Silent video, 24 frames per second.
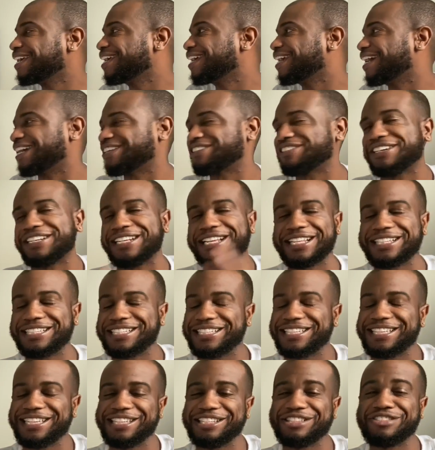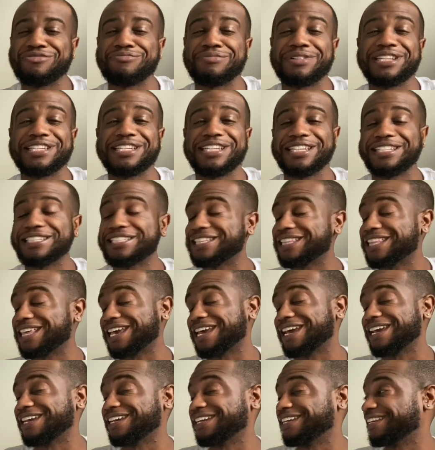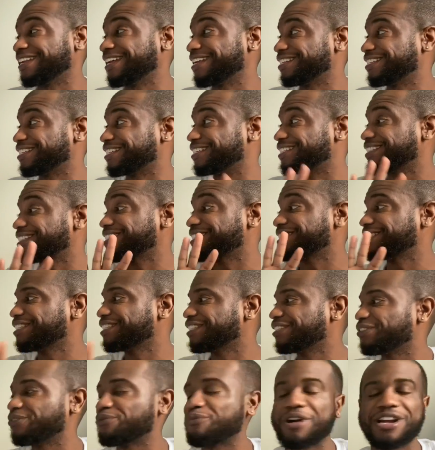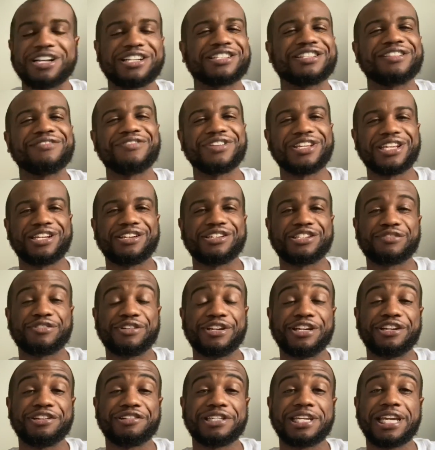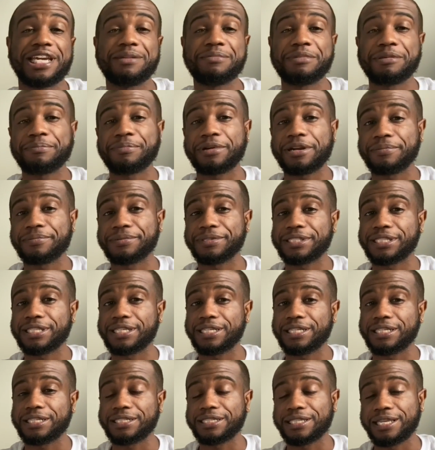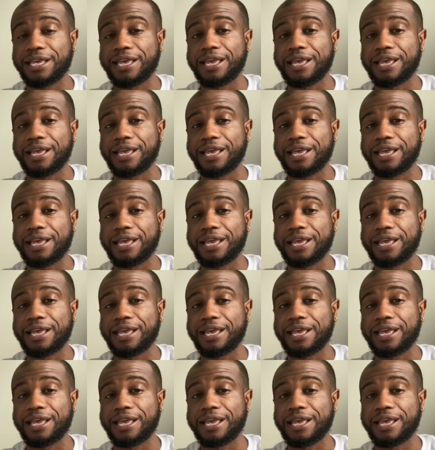I try not to get too much into that, and I just watch the videos for entertainment purposes.